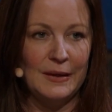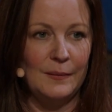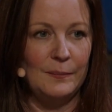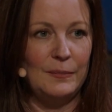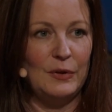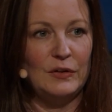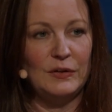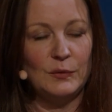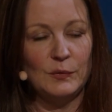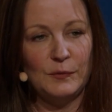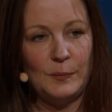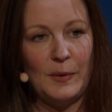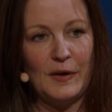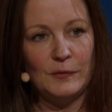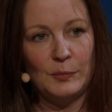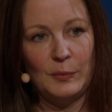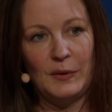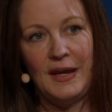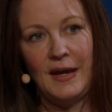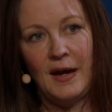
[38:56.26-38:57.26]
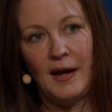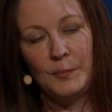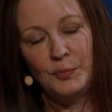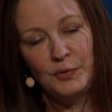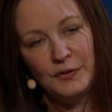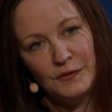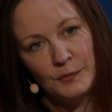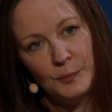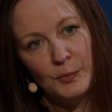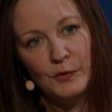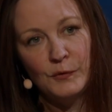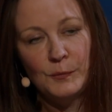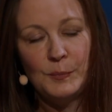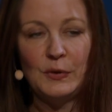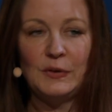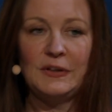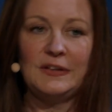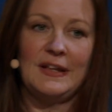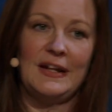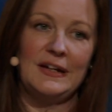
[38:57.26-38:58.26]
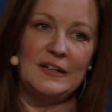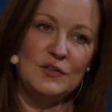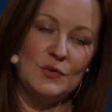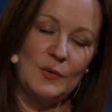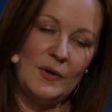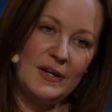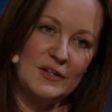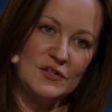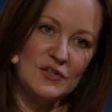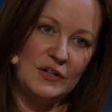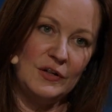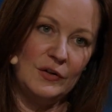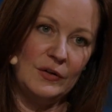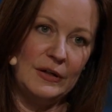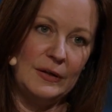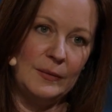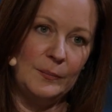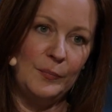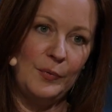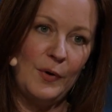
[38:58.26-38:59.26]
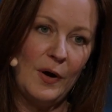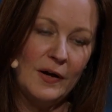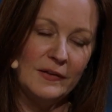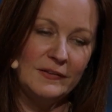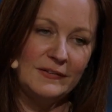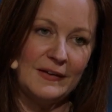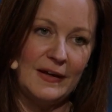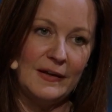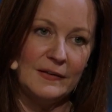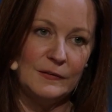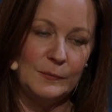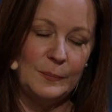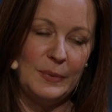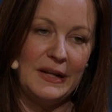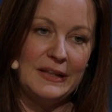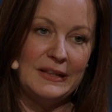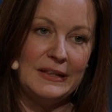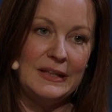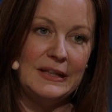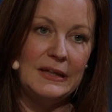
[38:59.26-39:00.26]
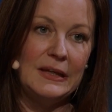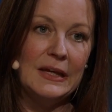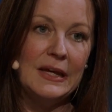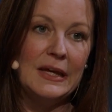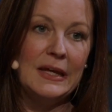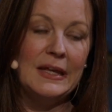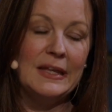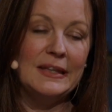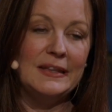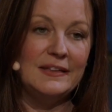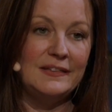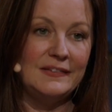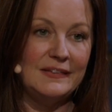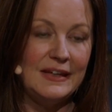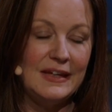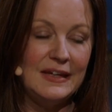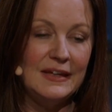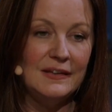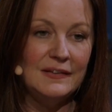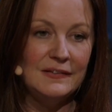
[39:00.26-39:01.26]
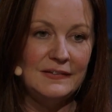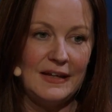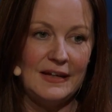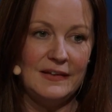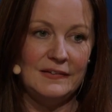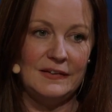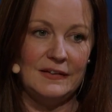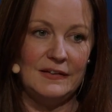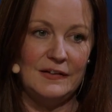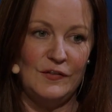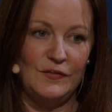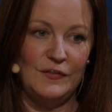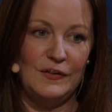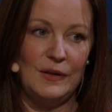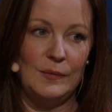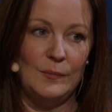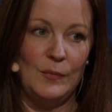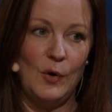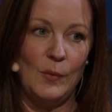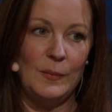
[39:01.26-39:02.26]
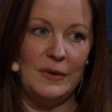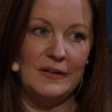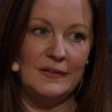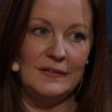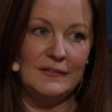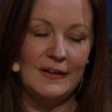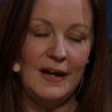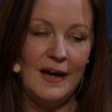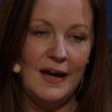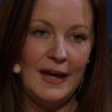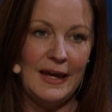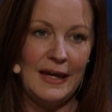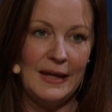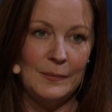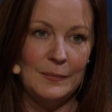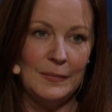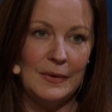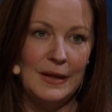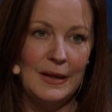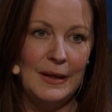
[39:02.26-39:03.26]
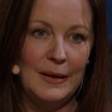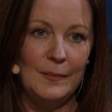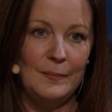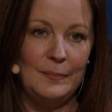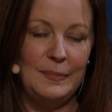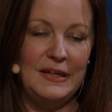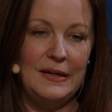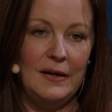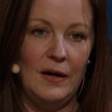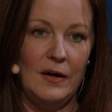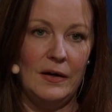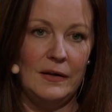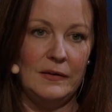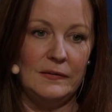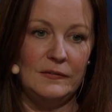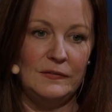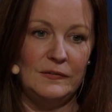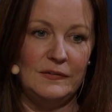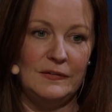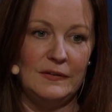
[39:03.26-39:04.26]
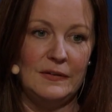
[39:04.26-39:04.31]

building responsible AI principles, building that into our engineering process. But I think this is a significant moment in time because